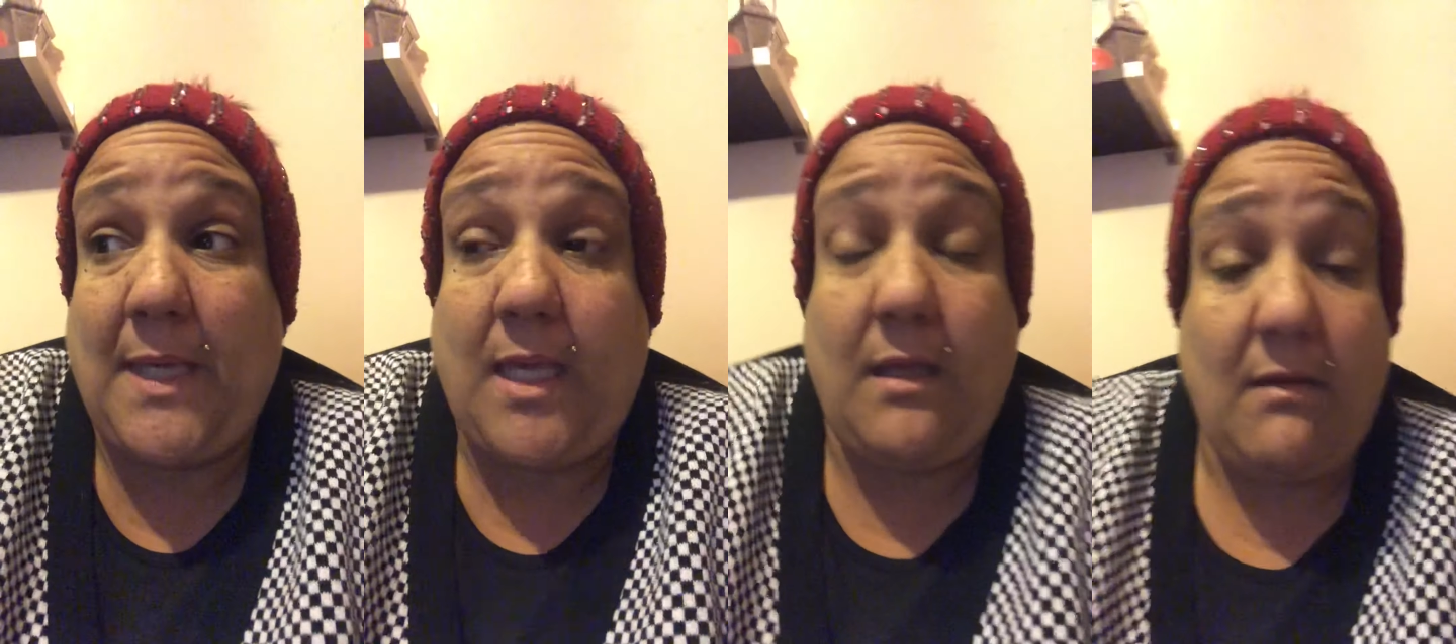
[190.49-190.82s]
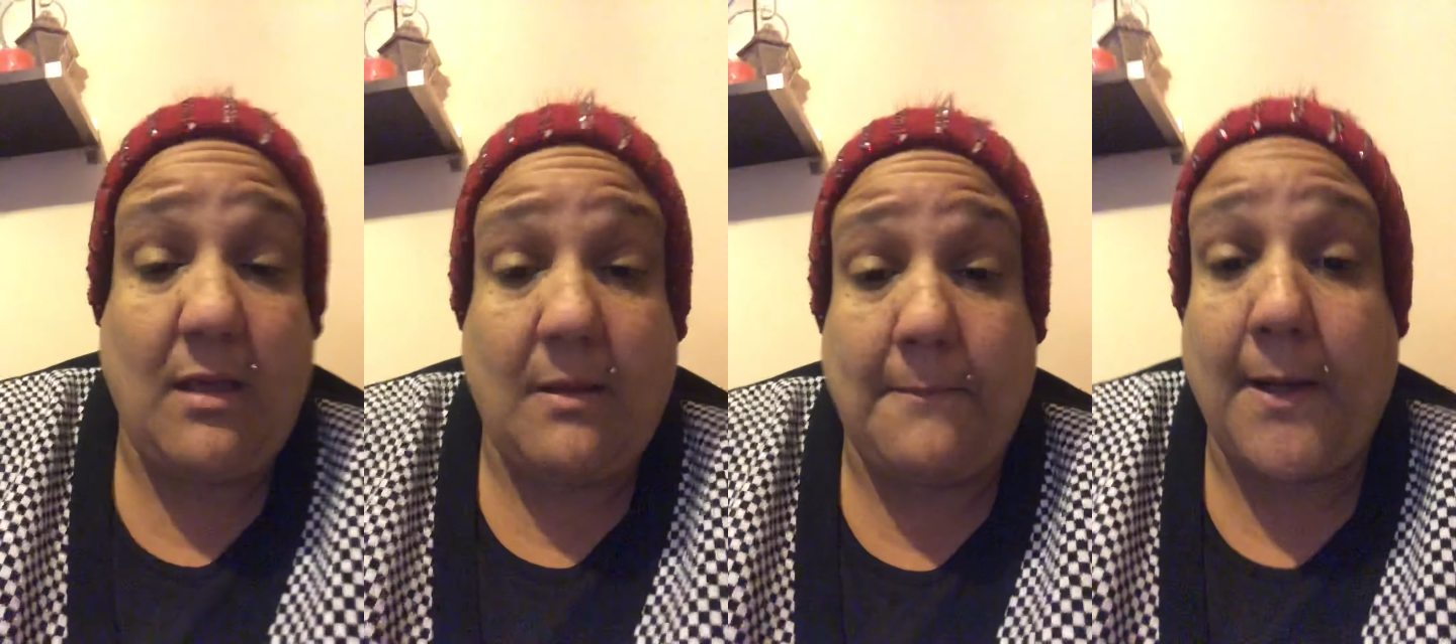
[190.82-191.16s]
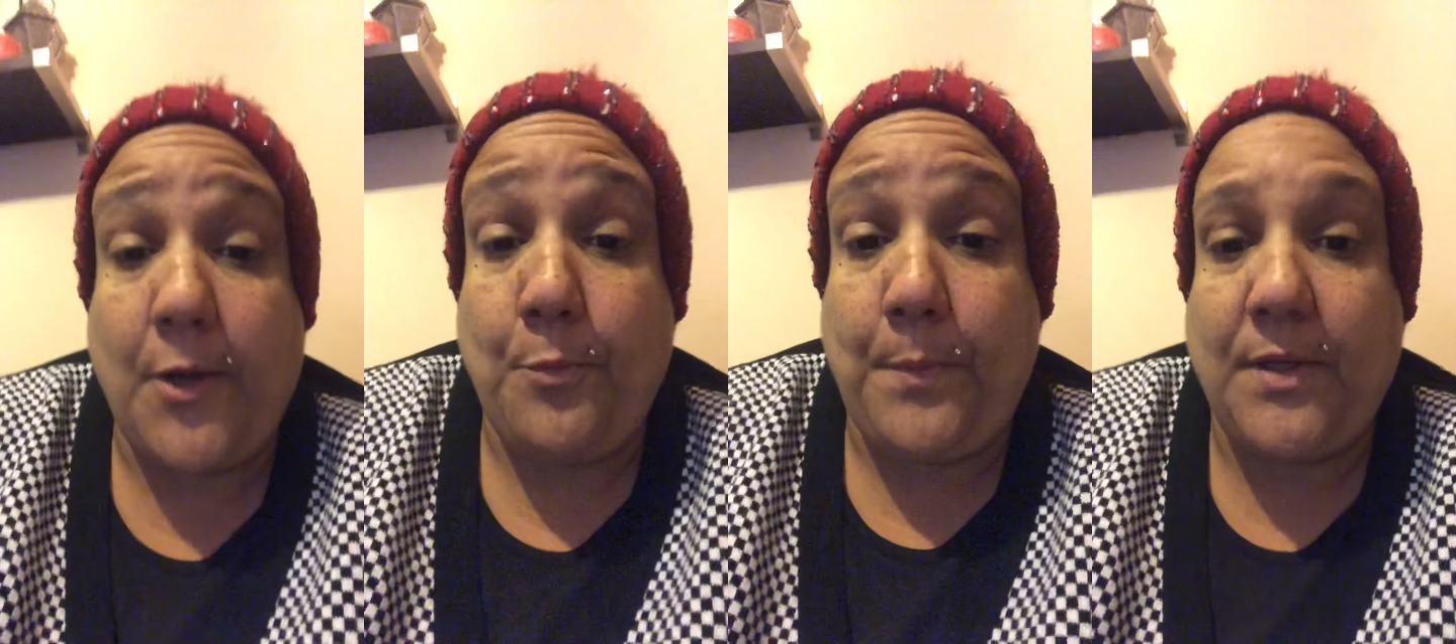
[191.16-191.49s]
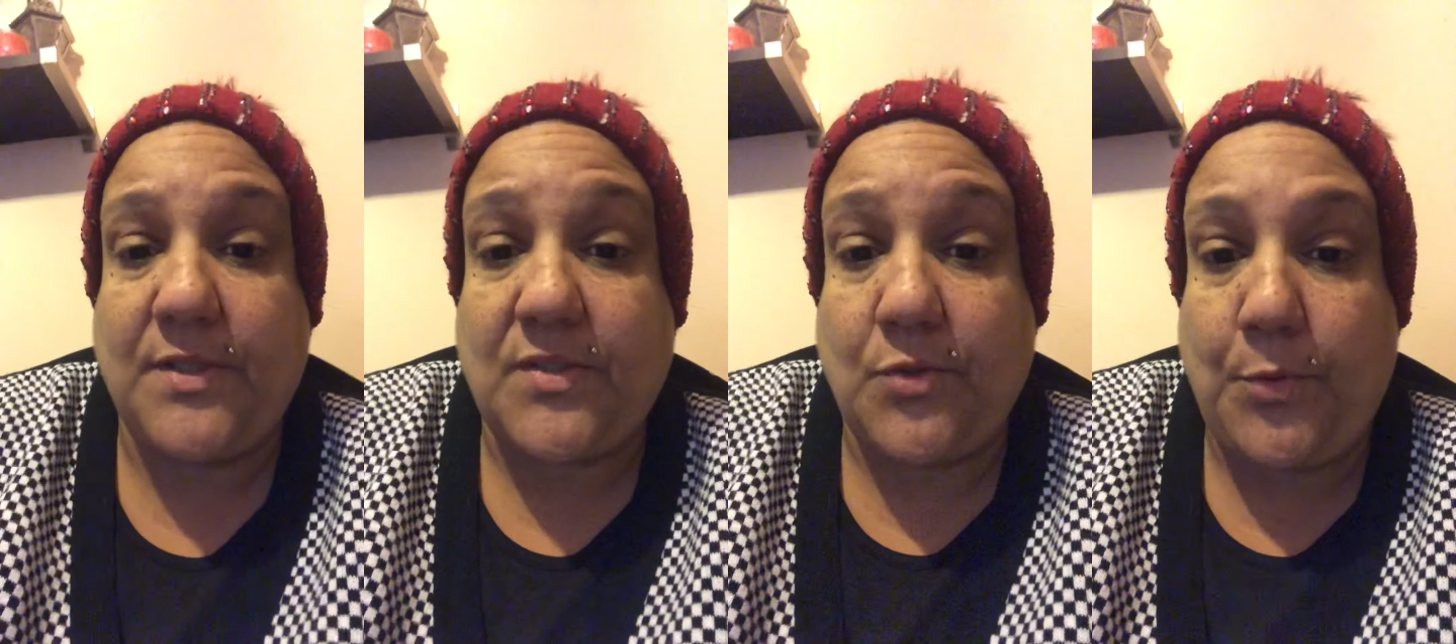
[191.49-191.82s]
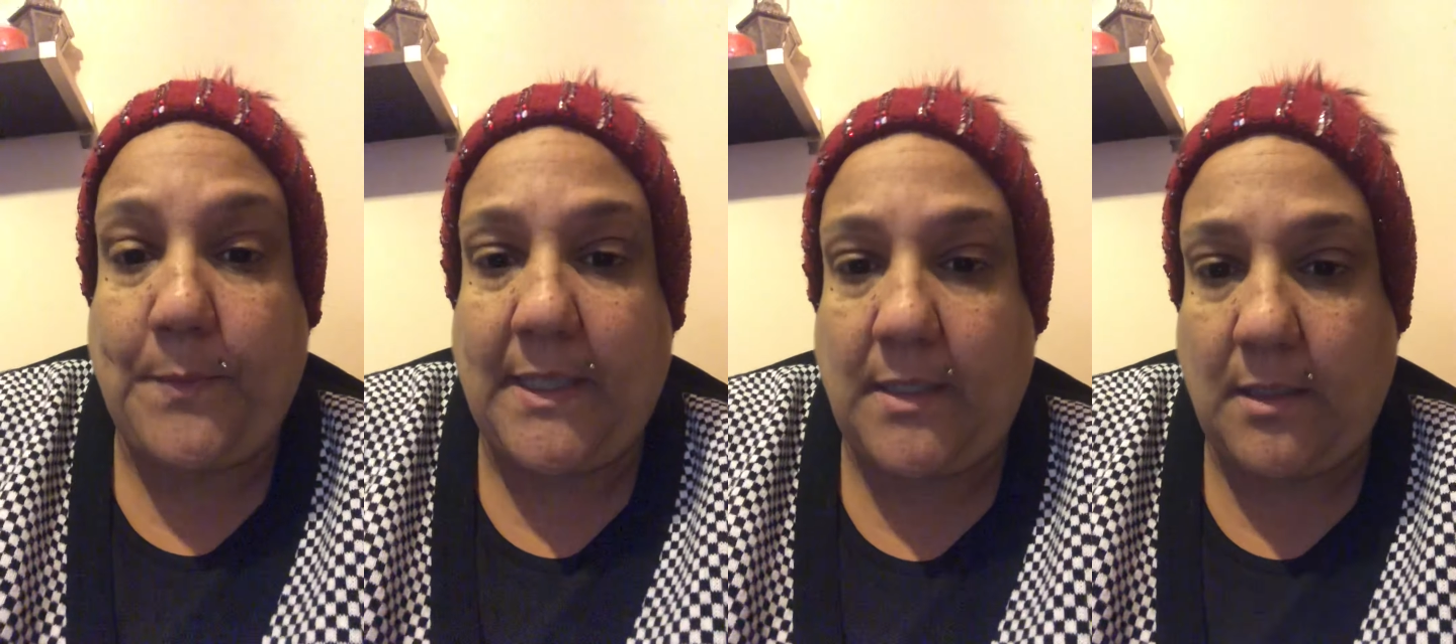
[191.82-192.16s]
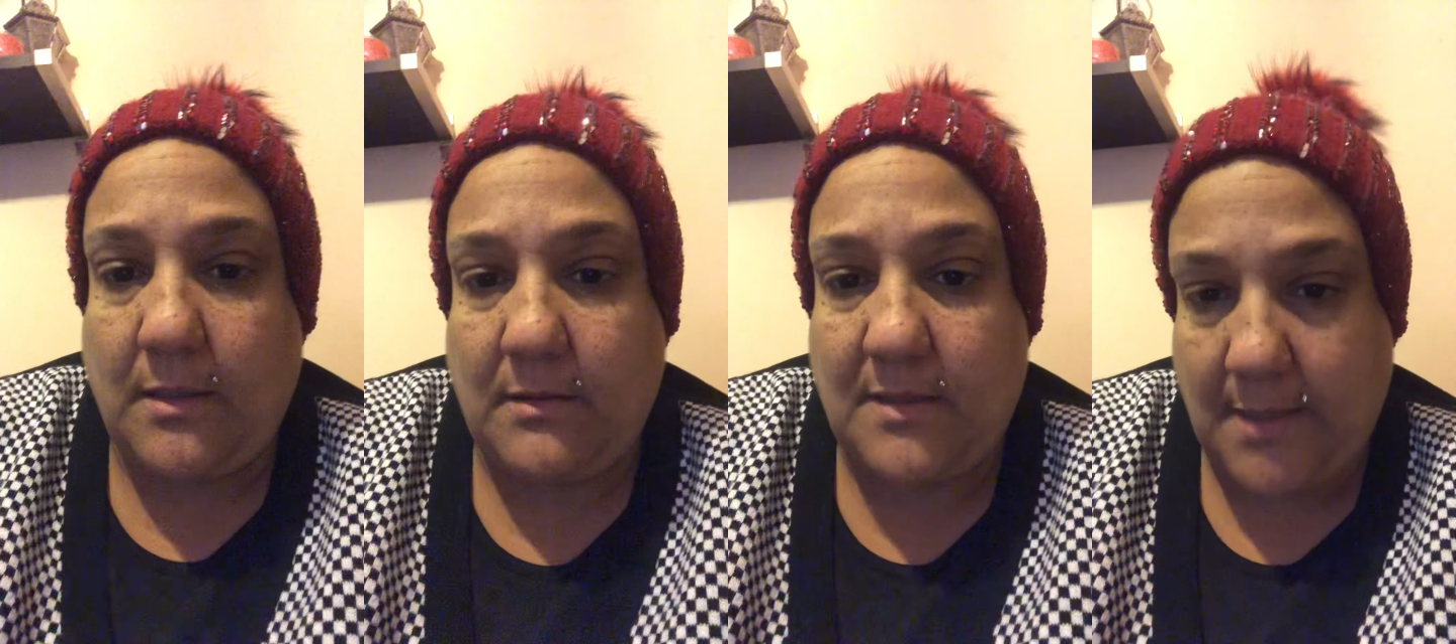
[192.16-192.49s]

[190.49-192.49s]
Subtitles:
me, my own personal opinion.